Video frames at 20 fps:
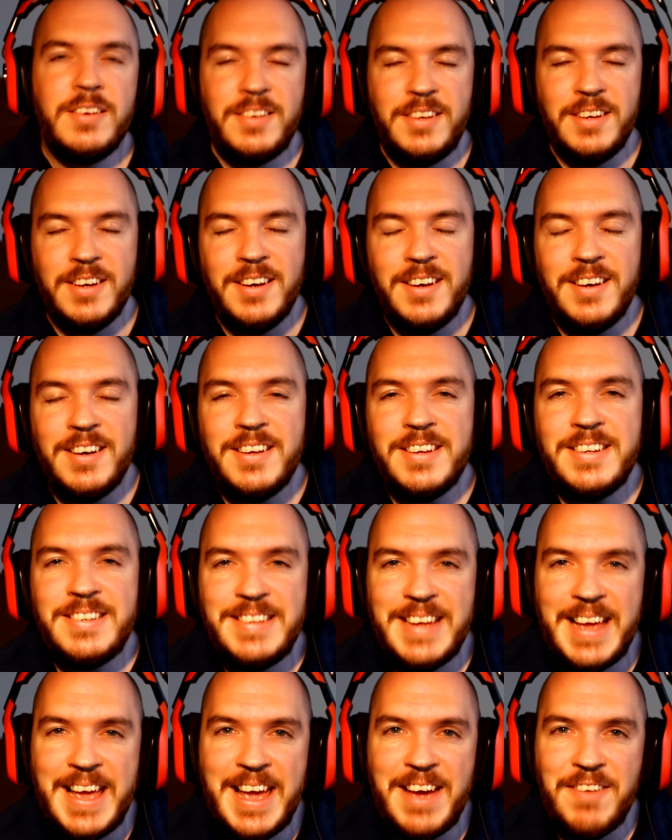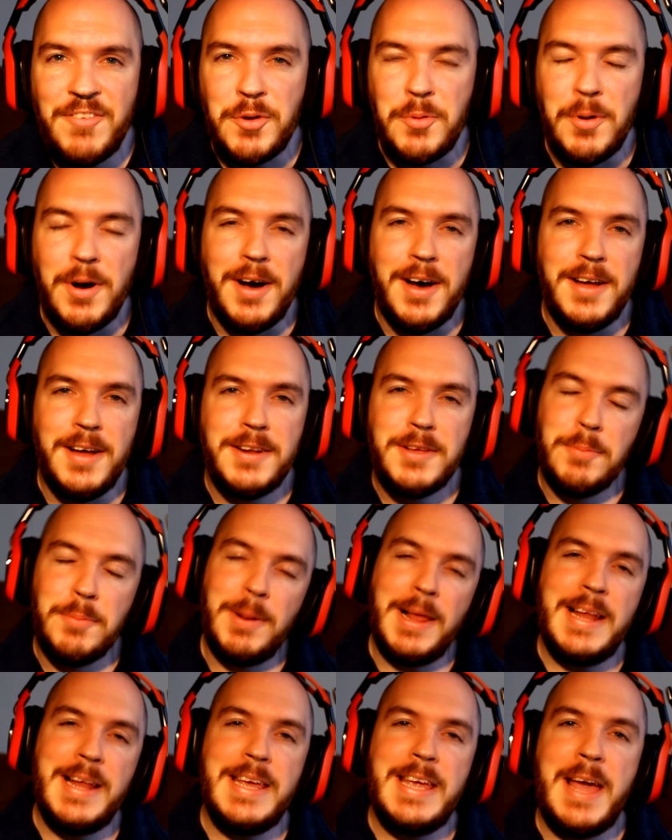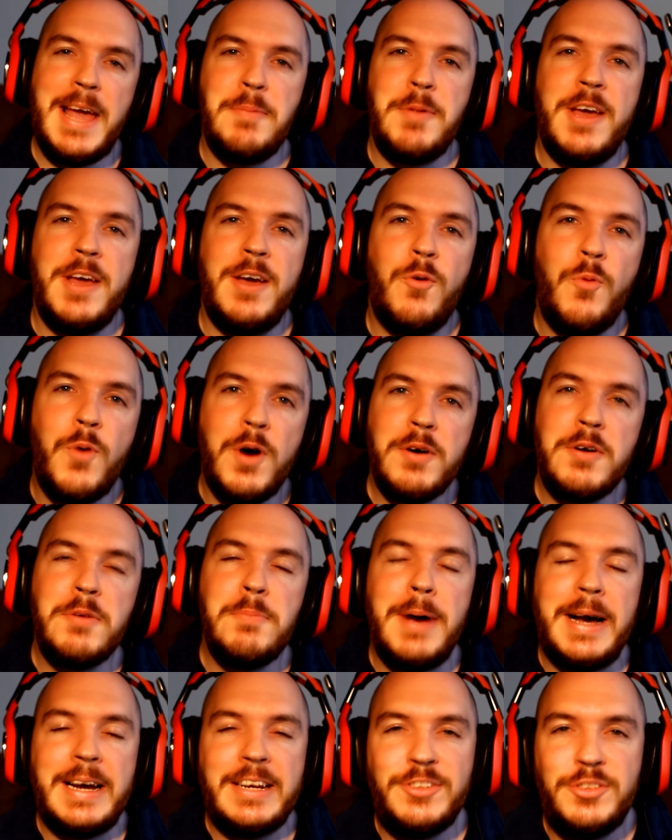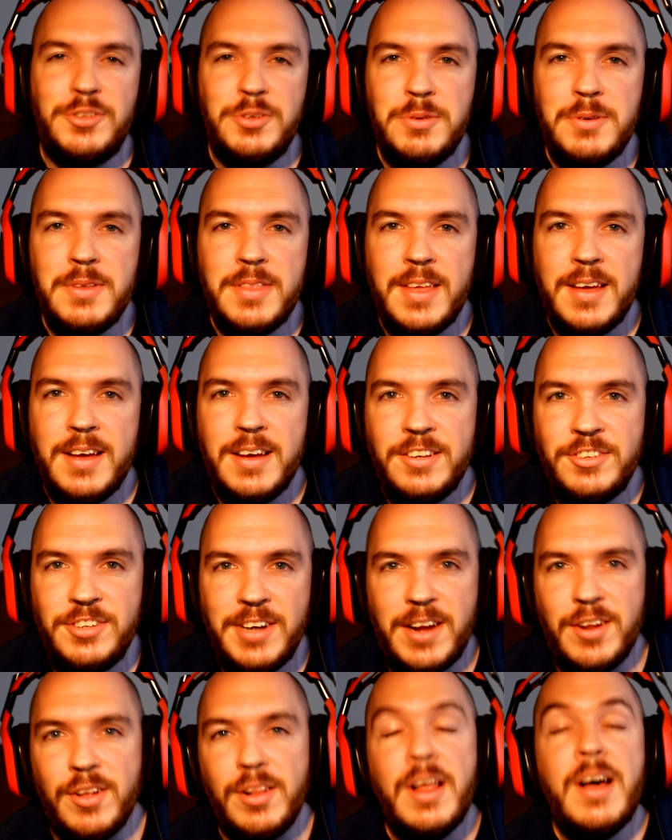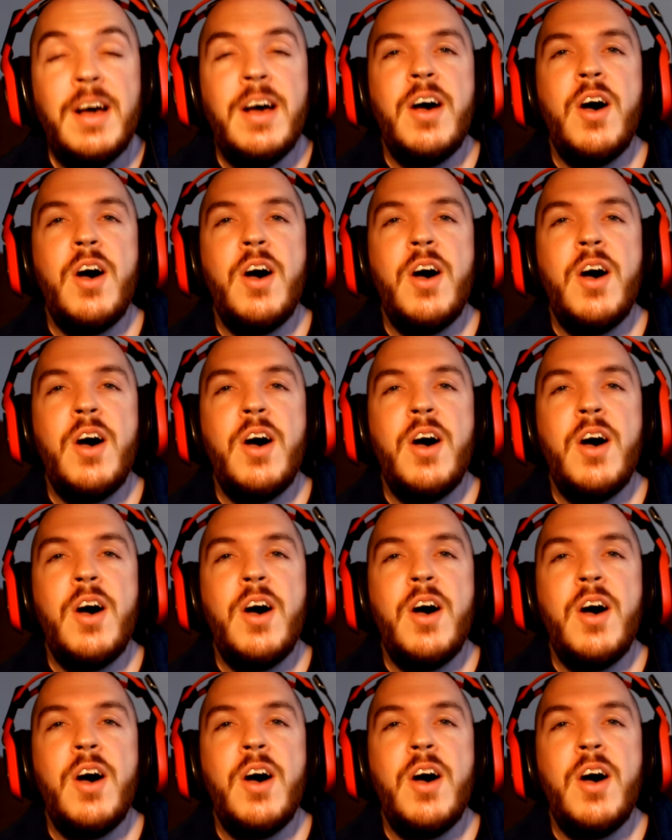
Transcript: Good day everyone, Complaining Gamer here, welcome back to the channel.